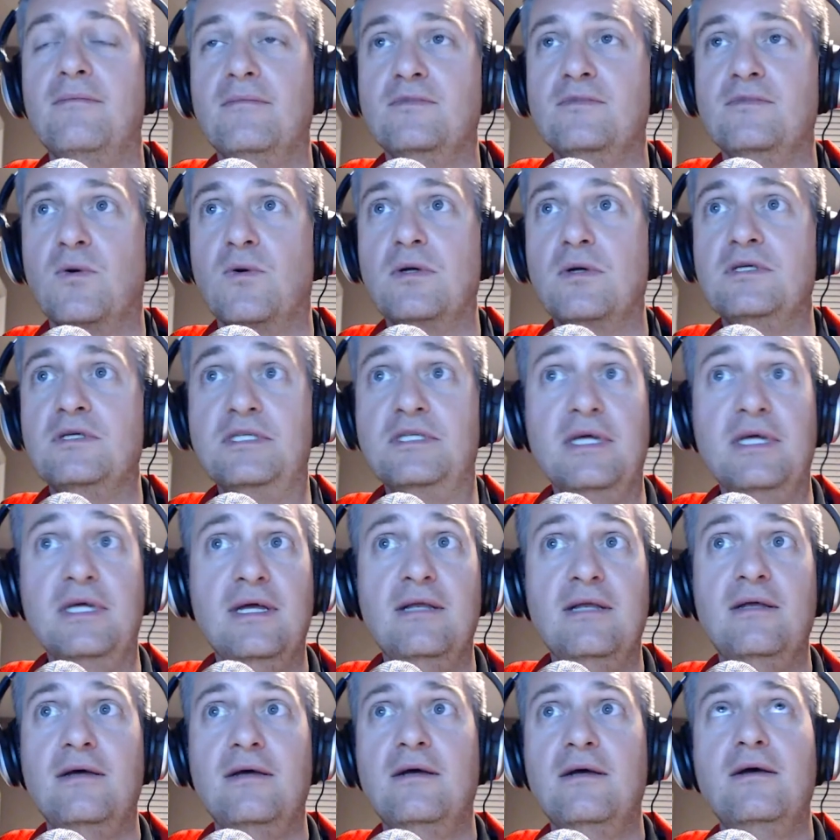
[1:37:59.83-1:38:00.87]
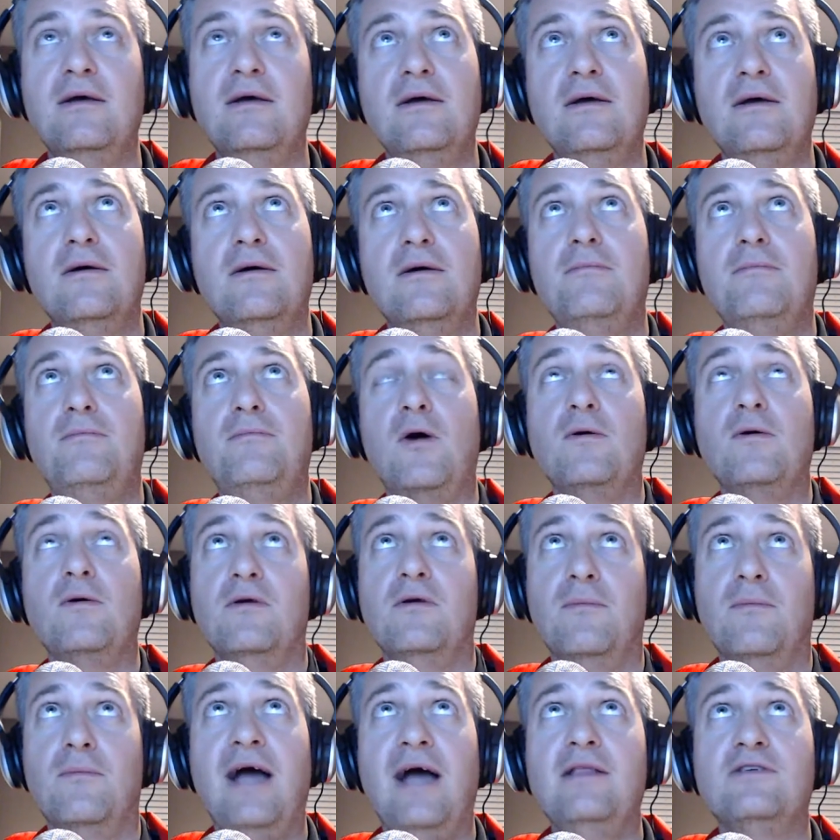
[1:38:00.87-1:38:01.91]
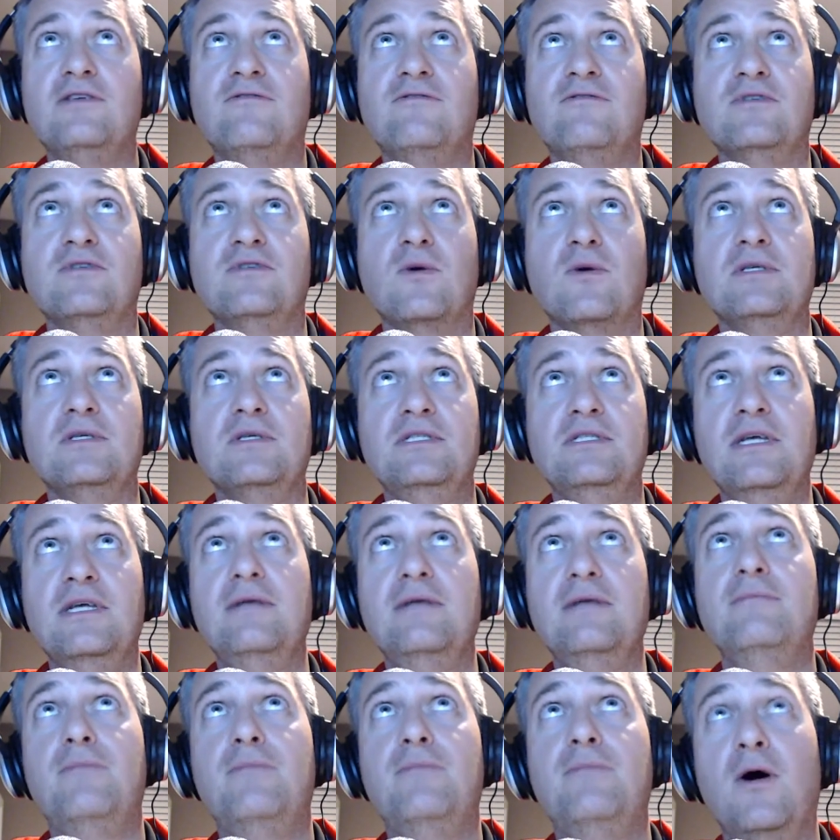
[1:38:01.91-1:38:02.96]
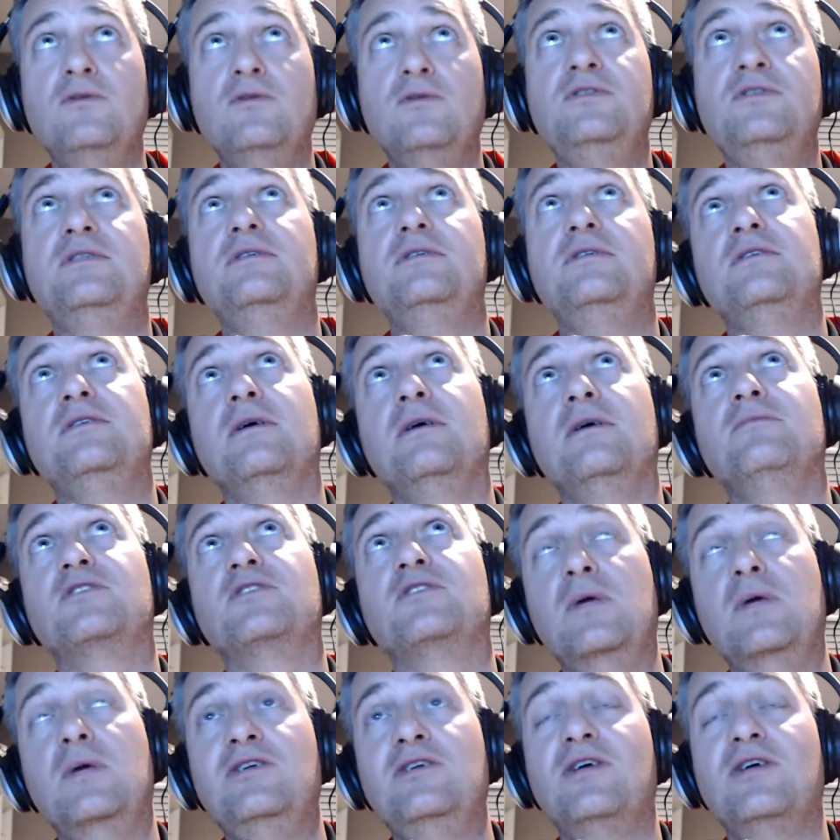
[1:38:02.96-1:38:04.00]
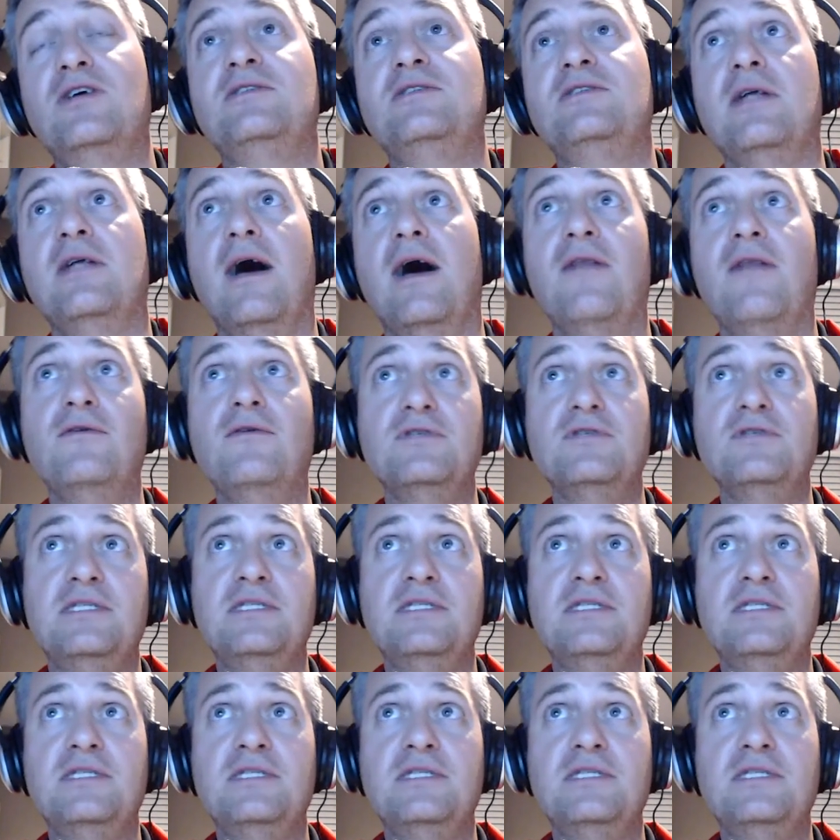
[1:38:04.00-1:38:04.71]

Zor's did. Milas from Zor's did post some screenshots that others had